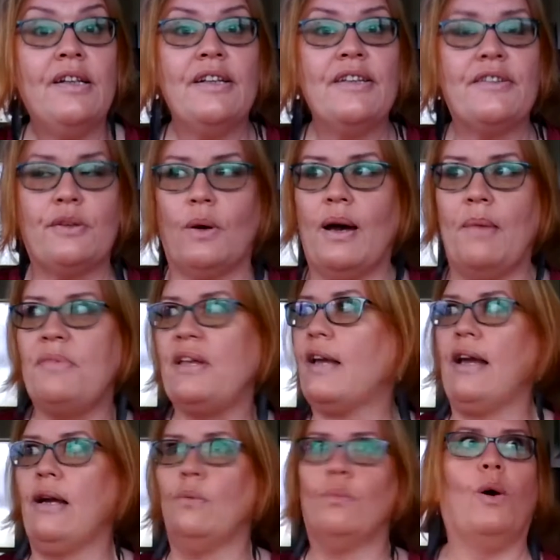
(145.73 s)
So I'm
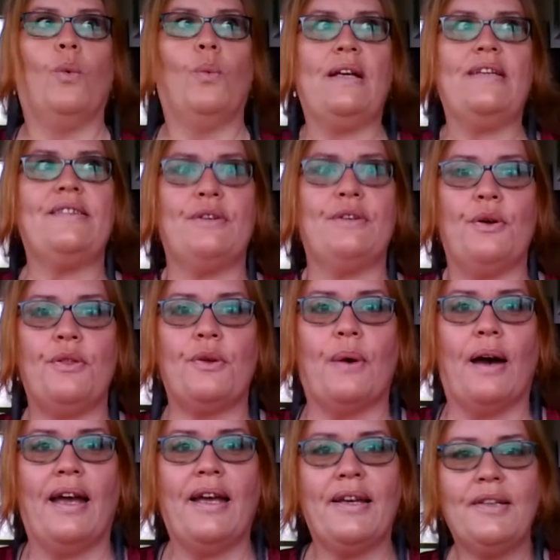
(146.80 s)
thinking, well, where's the
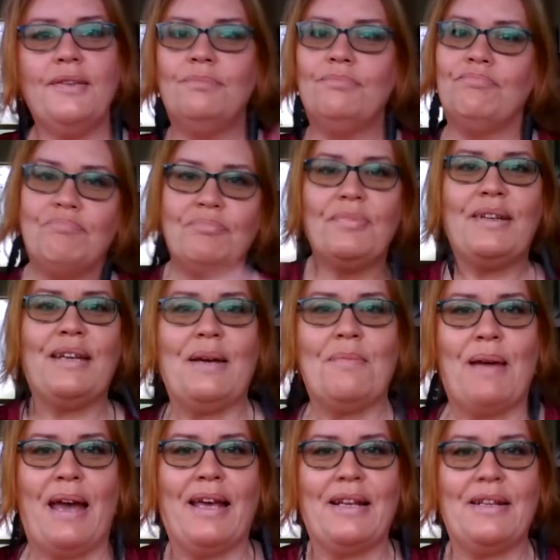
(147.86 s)
earthquake? Get
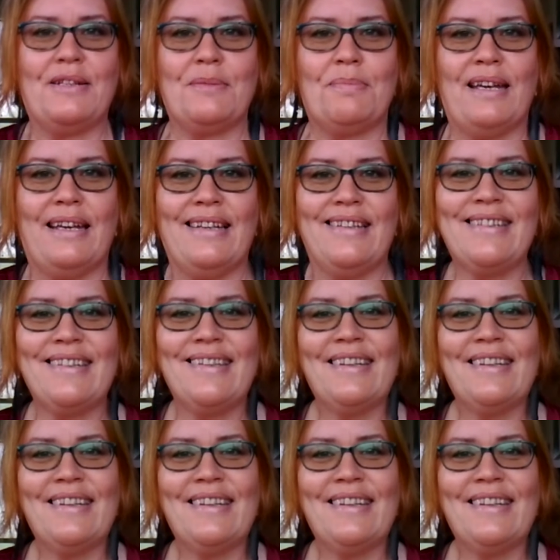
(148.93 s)
back into bed.